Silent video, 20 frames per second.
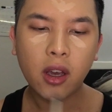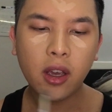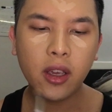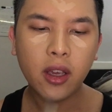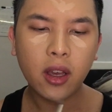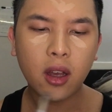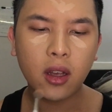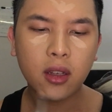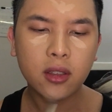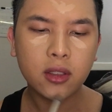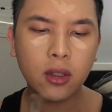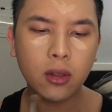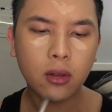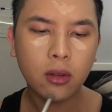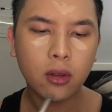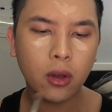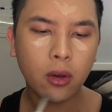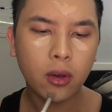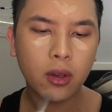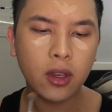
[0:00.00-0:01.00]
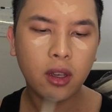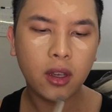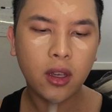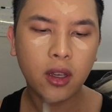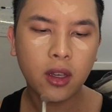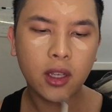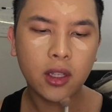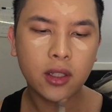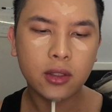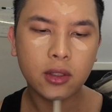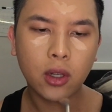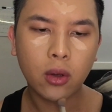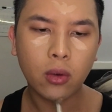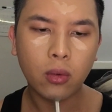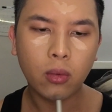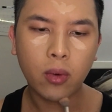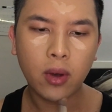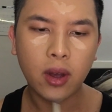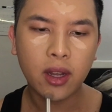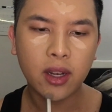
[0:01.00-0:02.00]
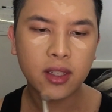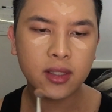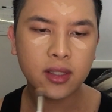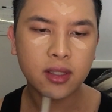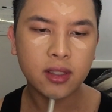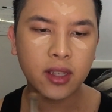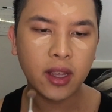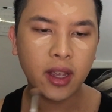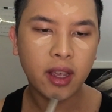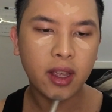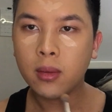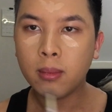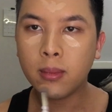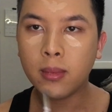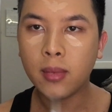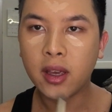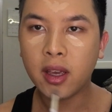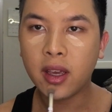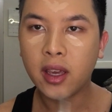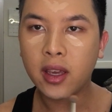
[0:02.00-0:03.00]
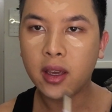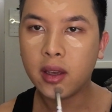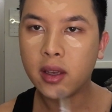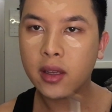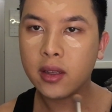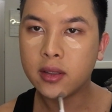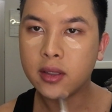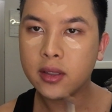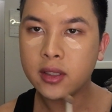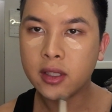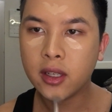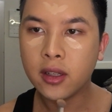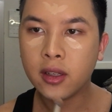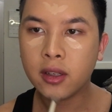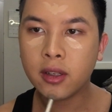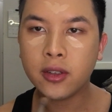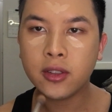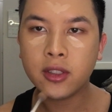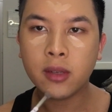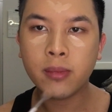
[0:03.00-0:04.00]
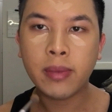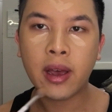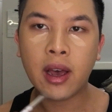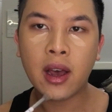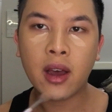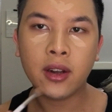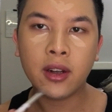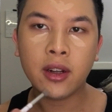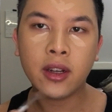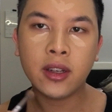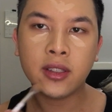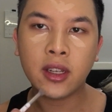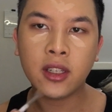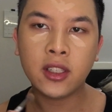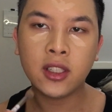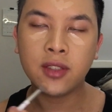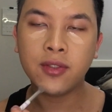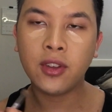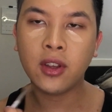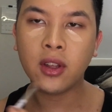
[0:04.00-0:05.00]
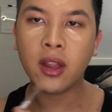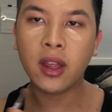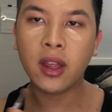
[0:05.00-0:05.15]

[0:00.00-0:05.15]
I also low-key don't want to set my concealer using powder because I just feel